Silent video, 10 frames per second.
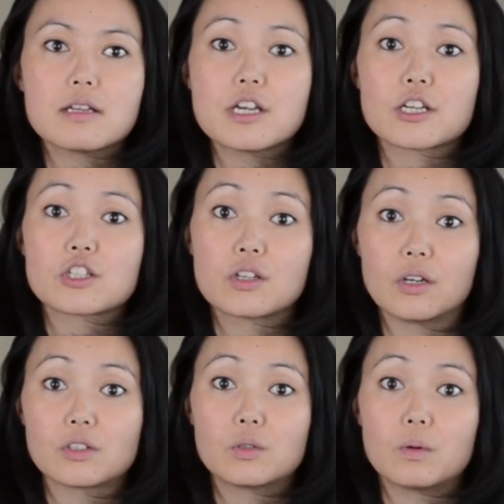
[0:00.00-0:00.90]
and you actually
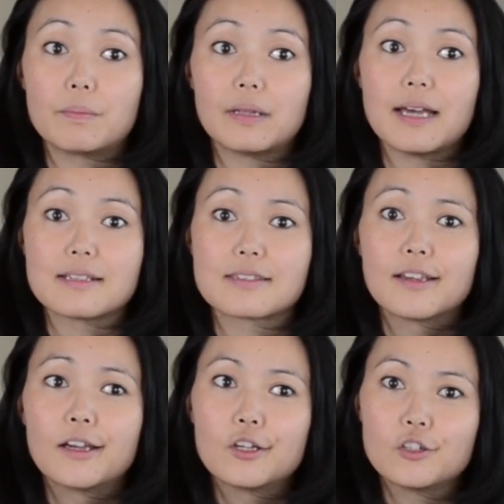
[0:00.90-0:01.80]
got to a place
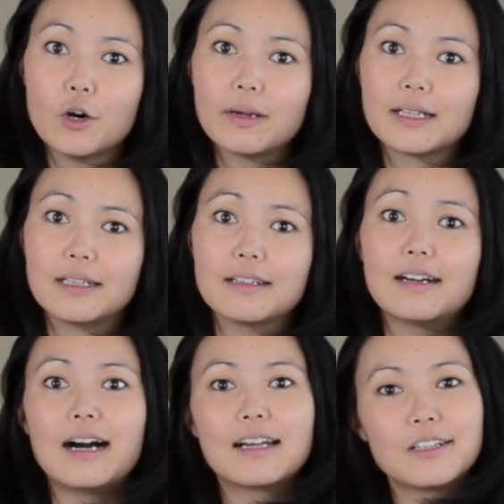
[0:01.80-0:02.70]
knowingly or
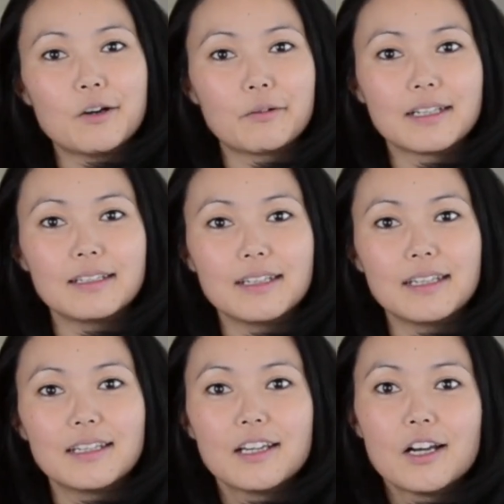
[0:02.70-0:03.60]

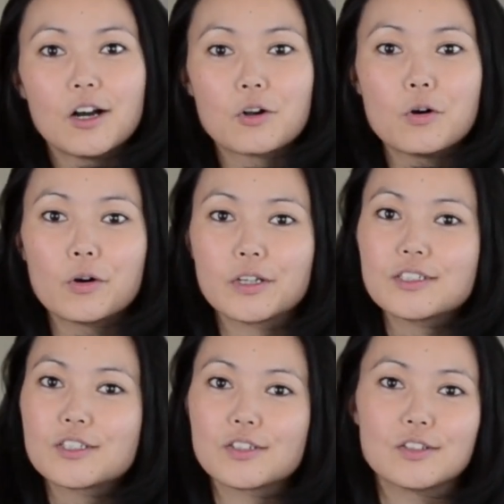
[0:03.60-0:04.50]
unknowingly according
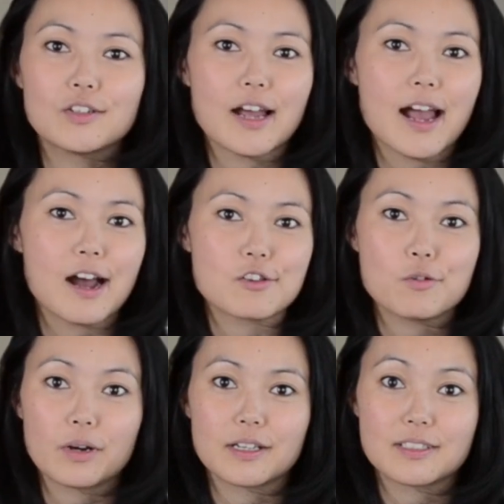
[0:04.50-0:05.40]
to how you
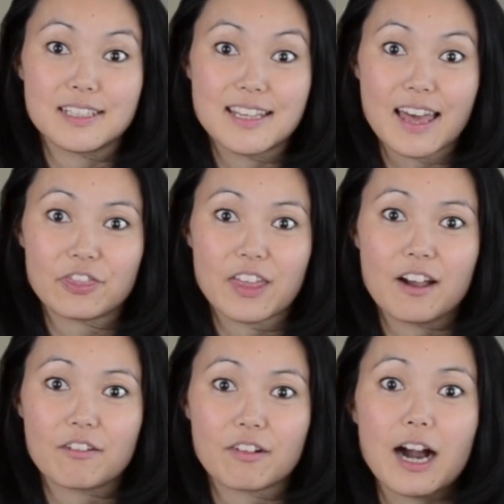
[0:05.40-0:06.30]
wanted to get
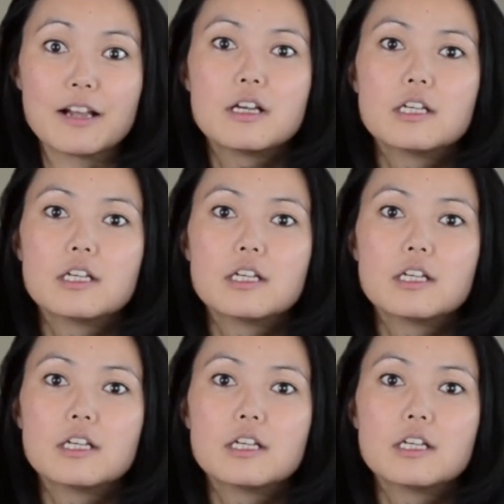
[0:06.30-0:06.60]
there, right?